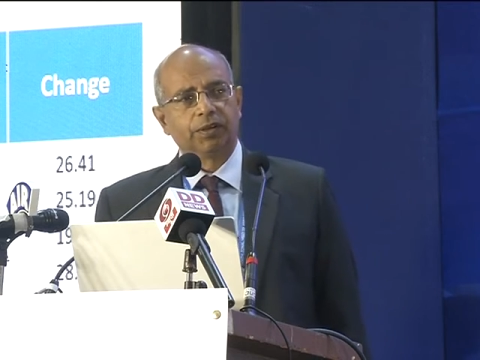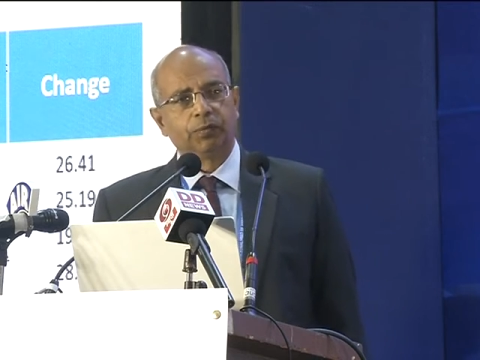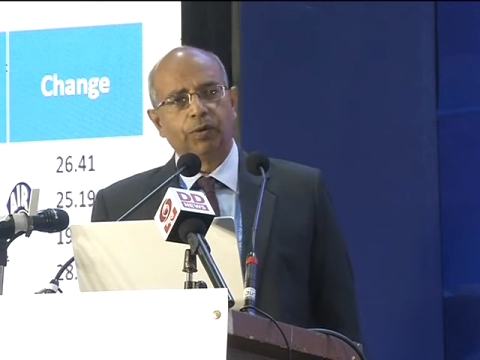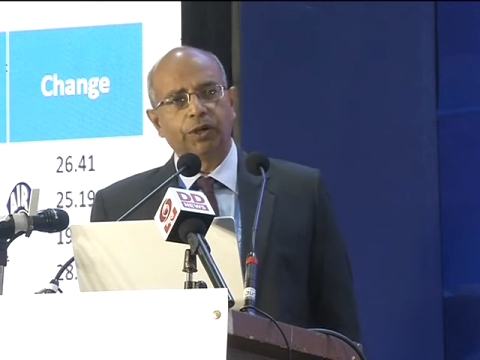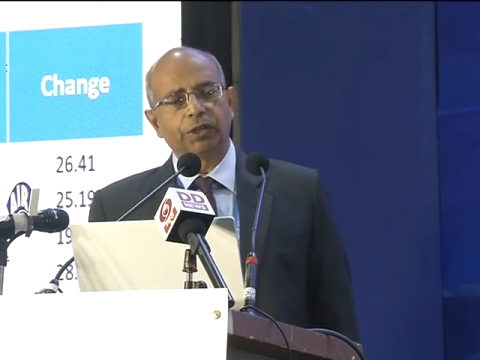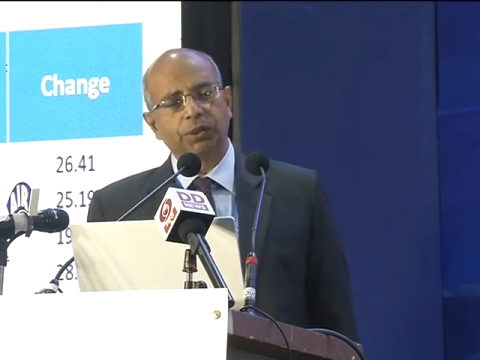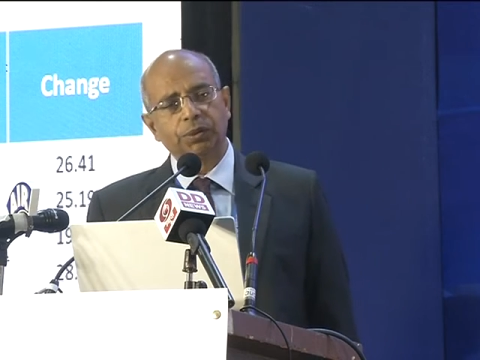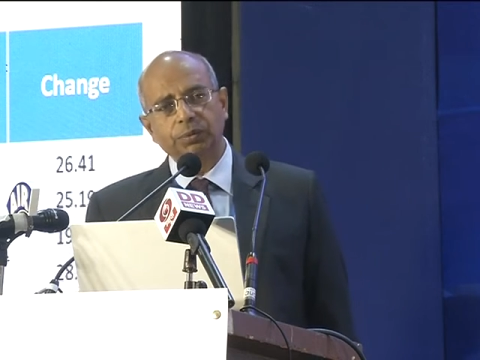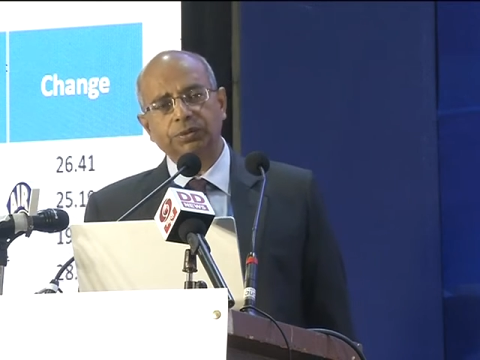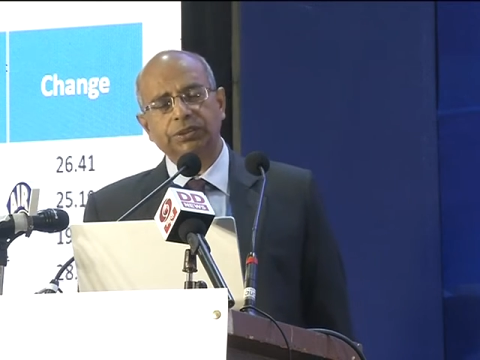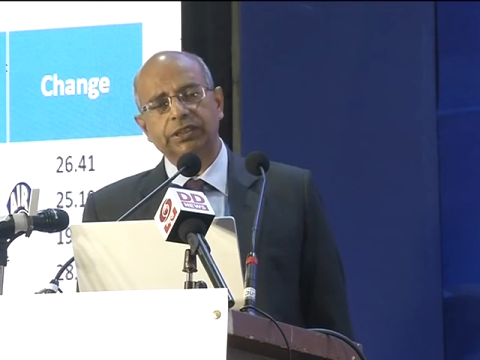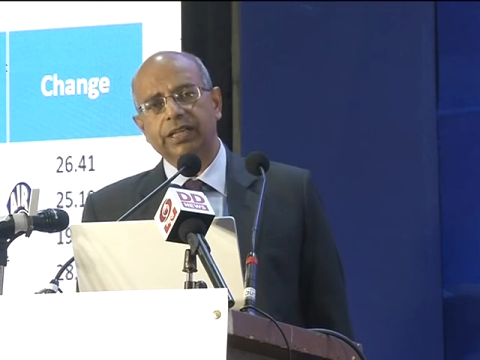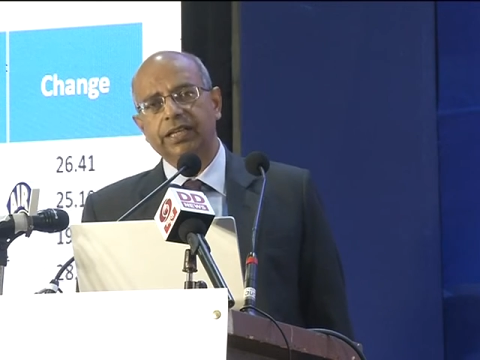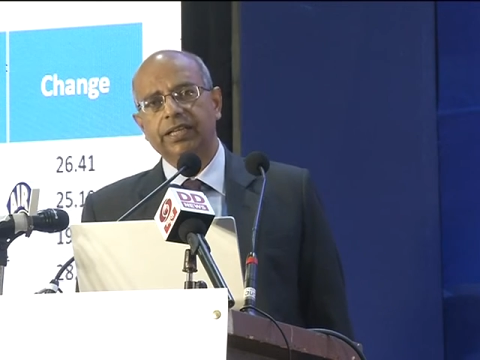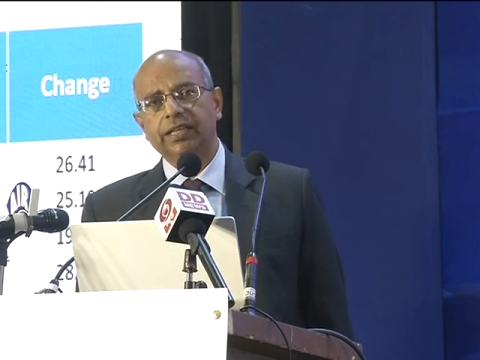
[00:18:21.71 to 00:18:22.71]
what you
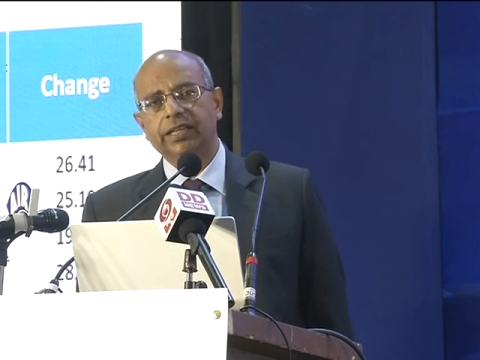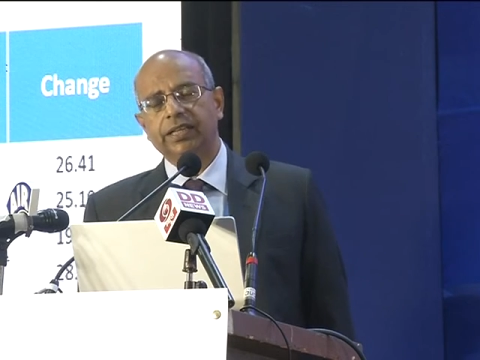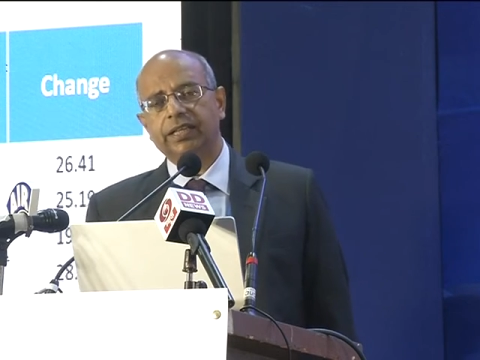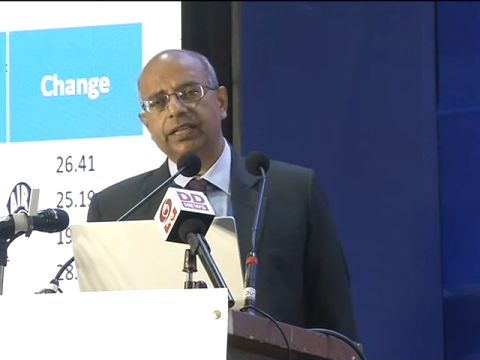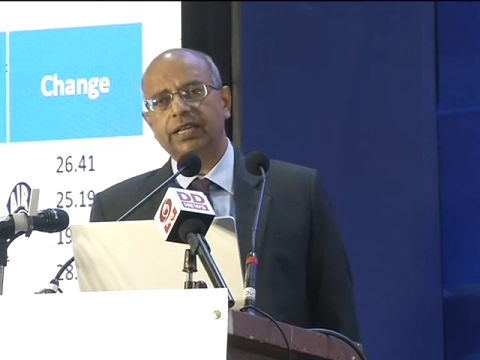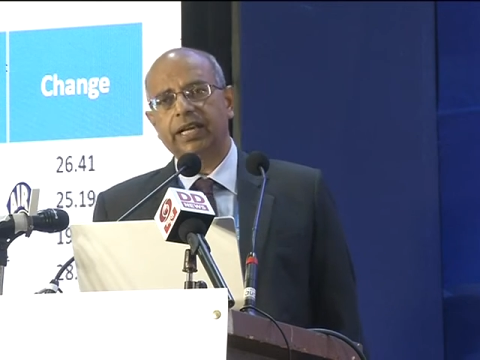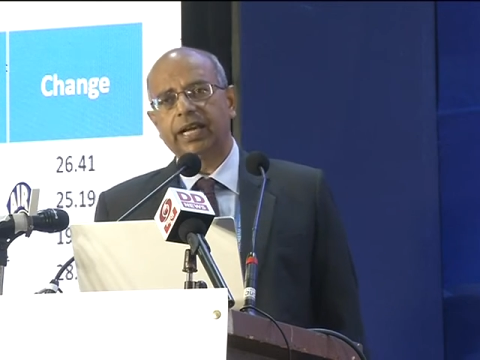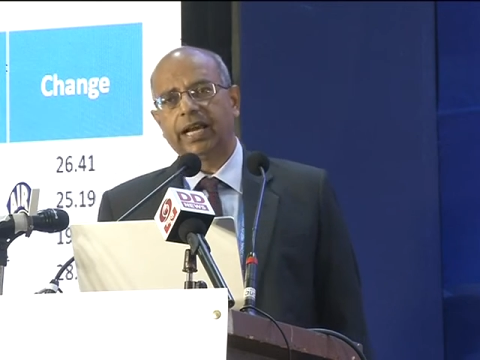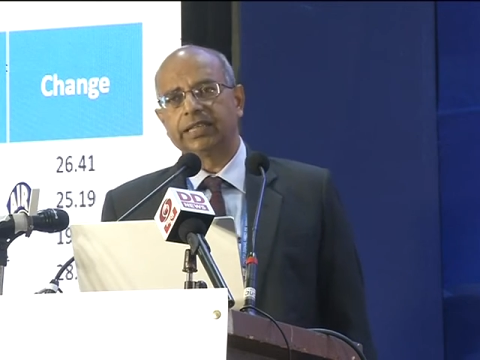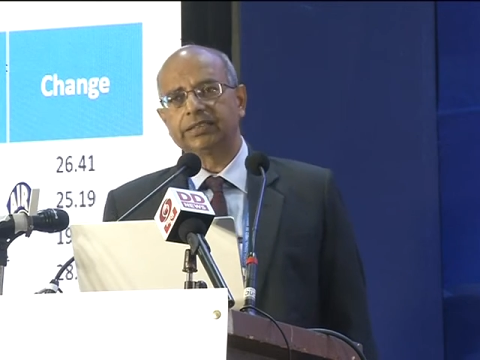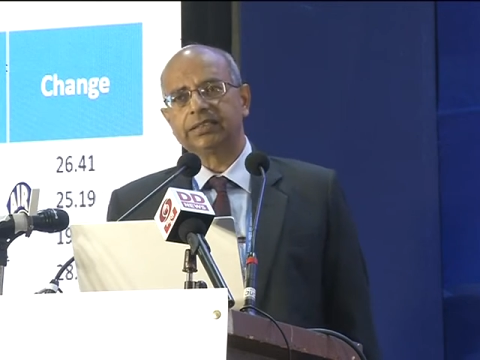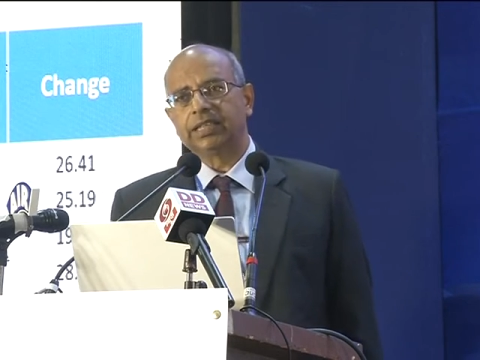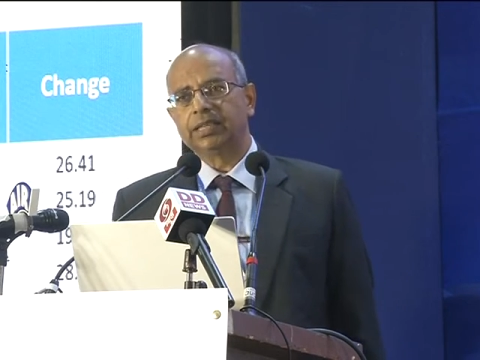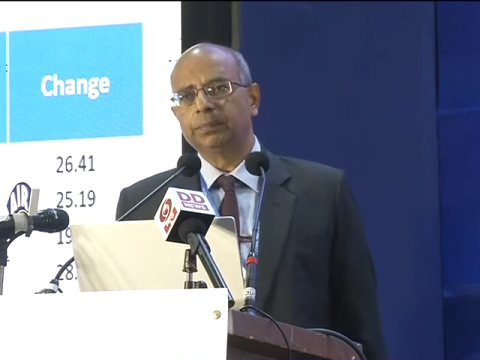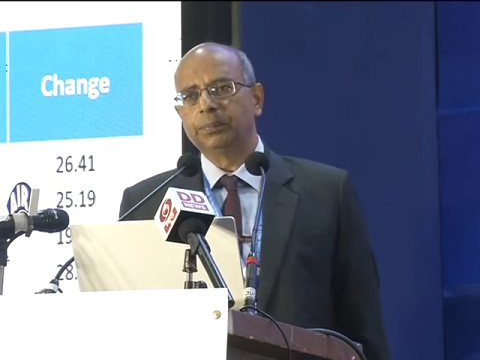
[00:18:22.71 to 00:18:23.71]
say as
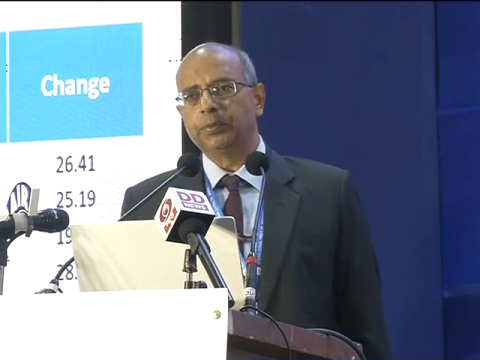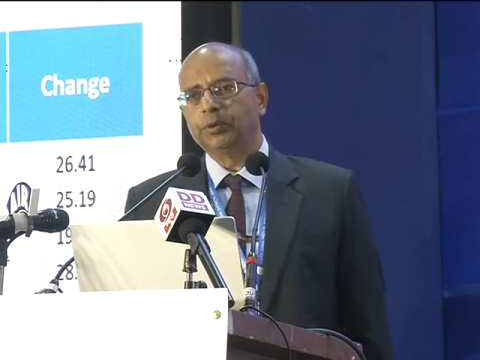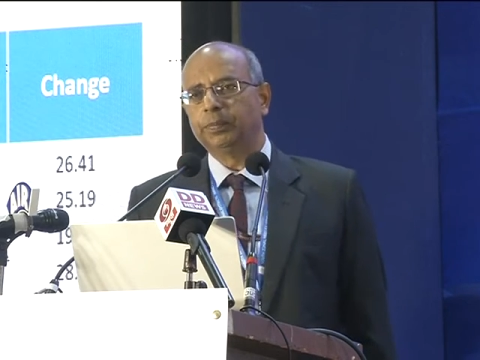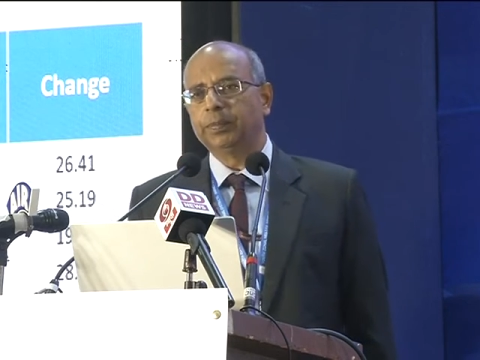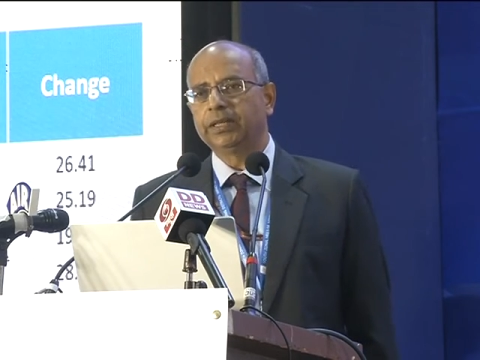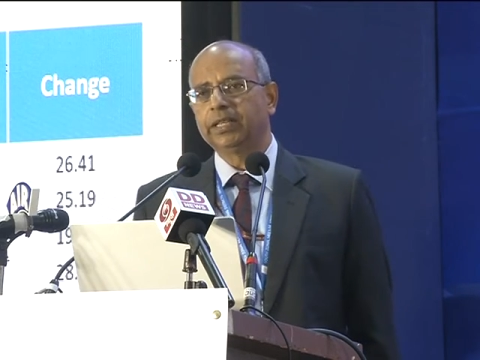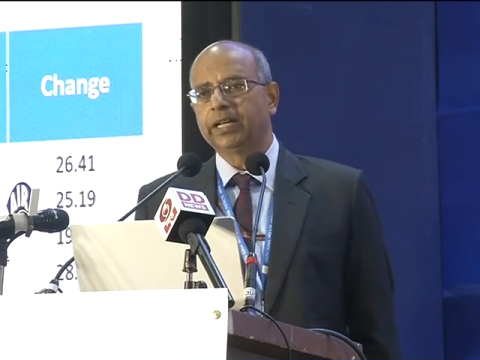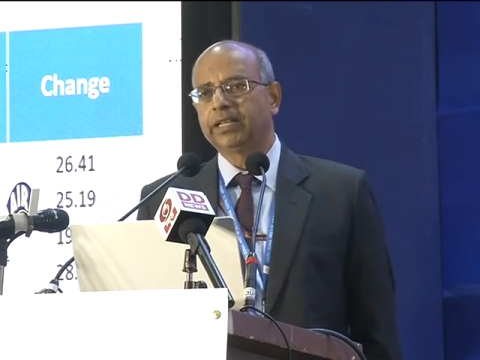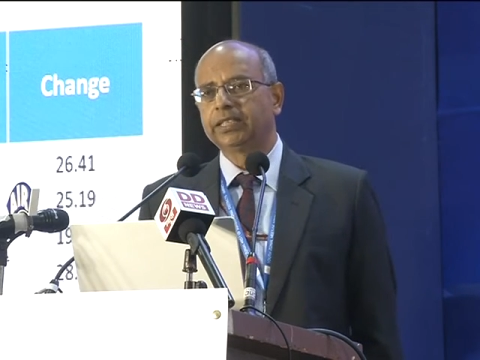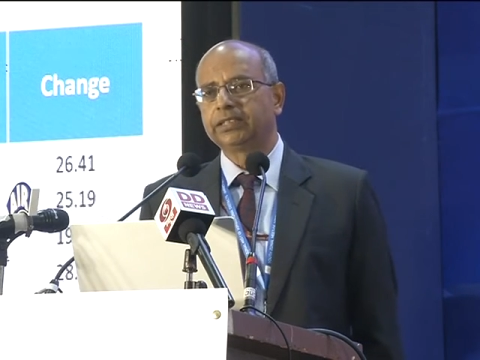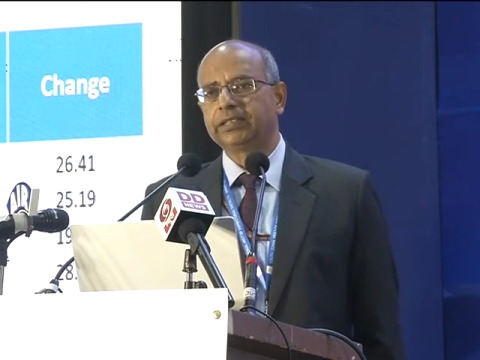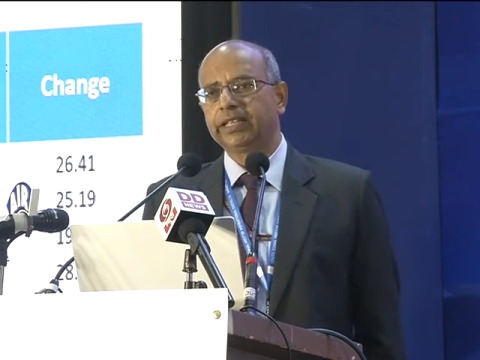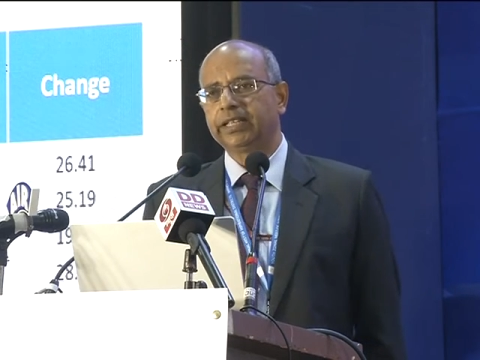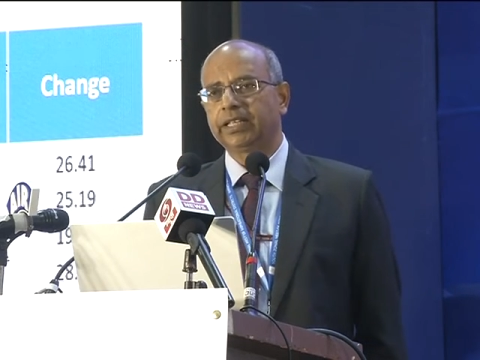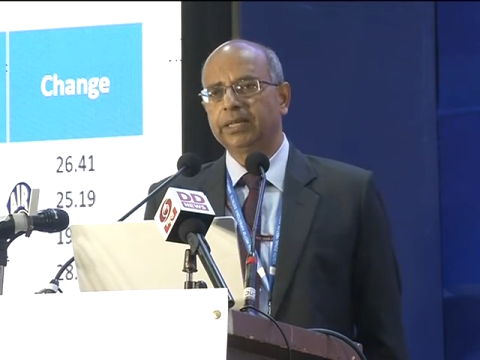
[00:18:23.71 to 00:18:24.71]
the improvement that has
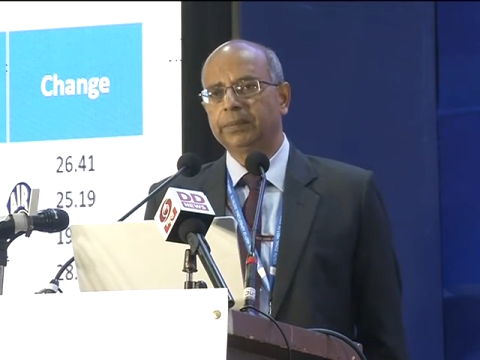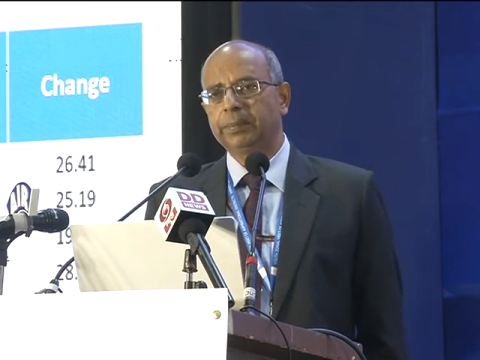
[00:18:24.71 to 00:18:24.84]
taken